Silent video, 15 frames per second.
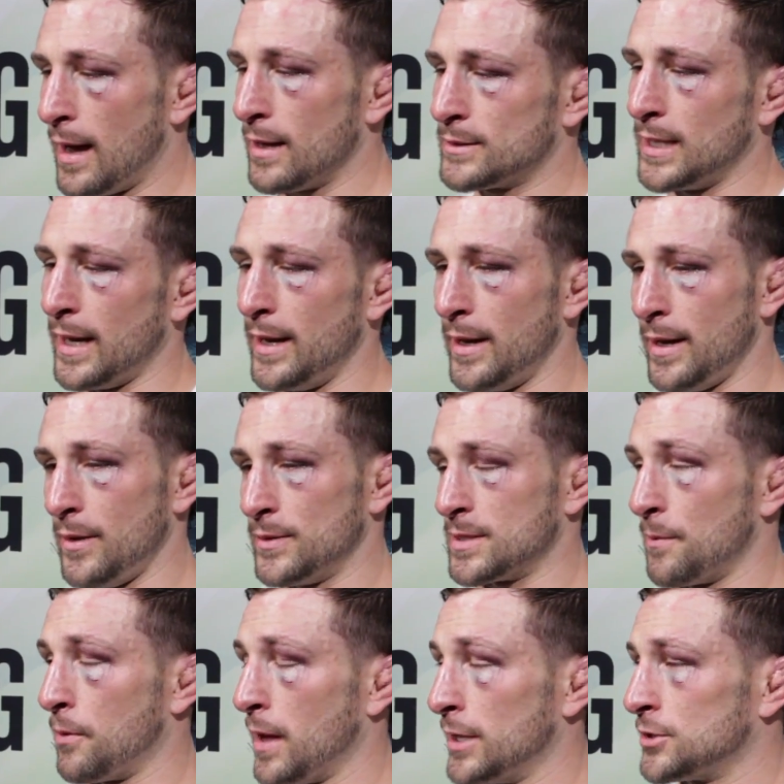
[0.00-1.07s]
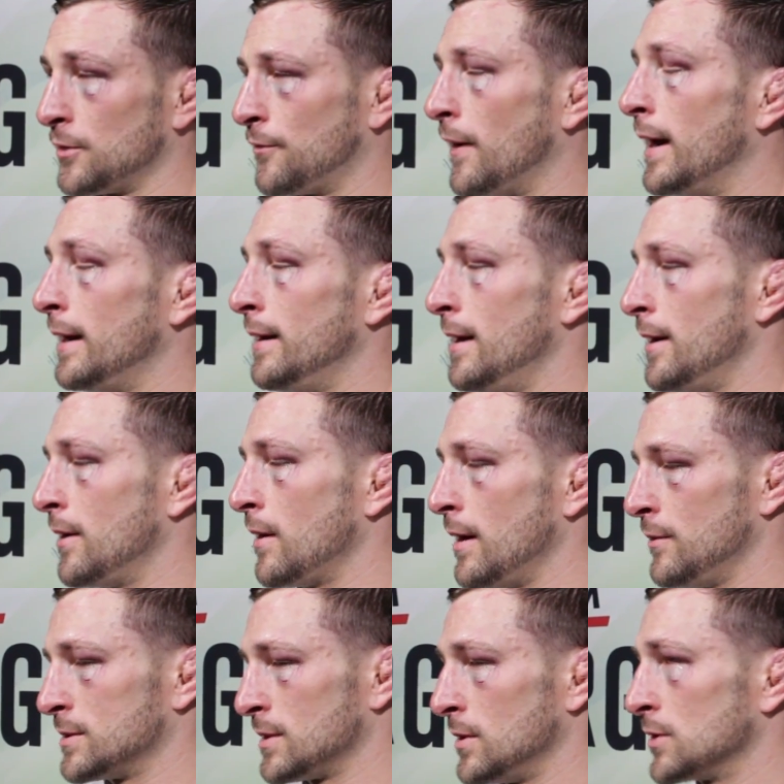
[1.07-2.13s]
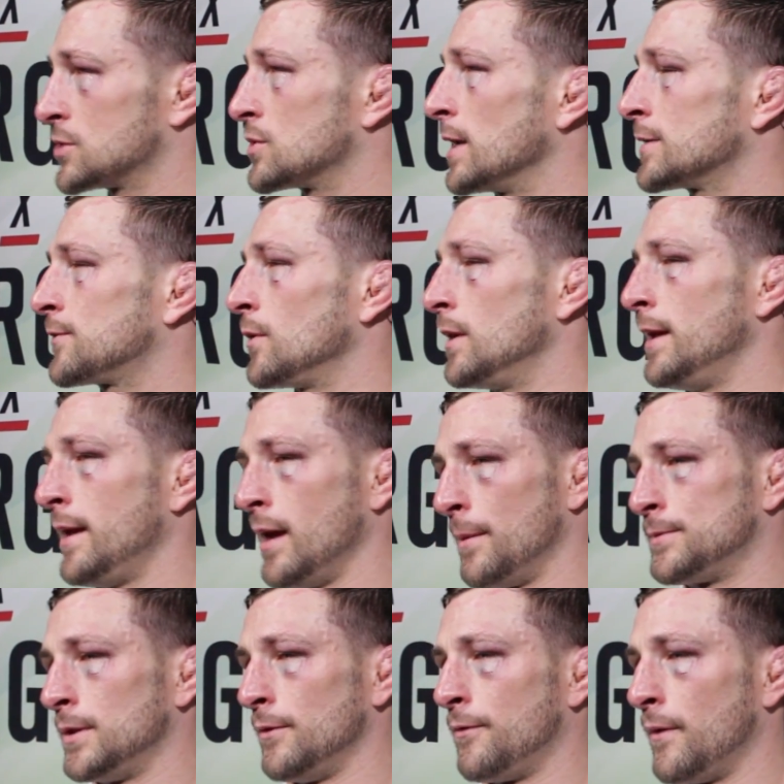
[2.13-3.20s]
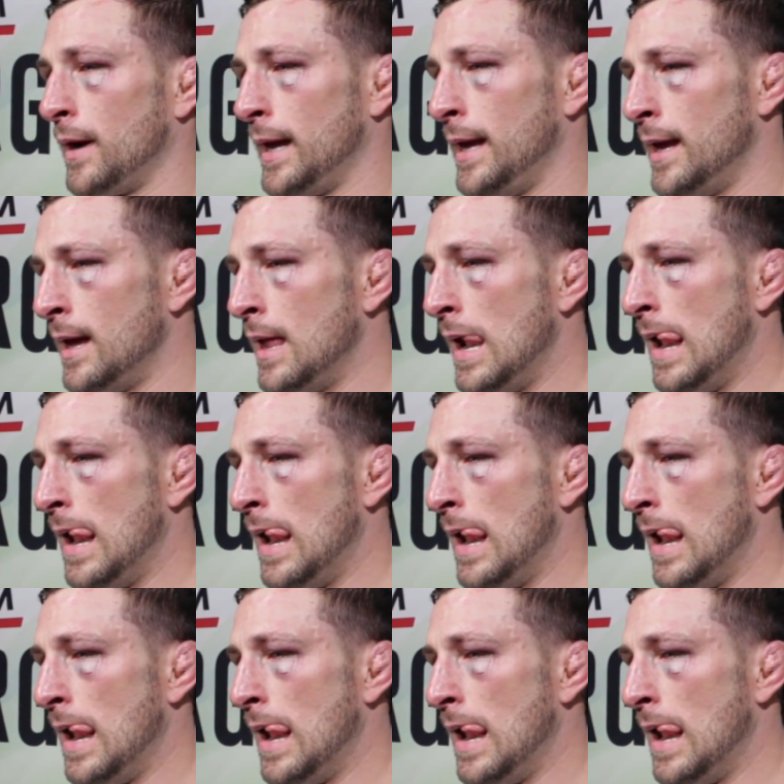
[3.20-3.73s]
I'll tell you, it was a pleasure fighting here. It was a little stressful leading up to the fight.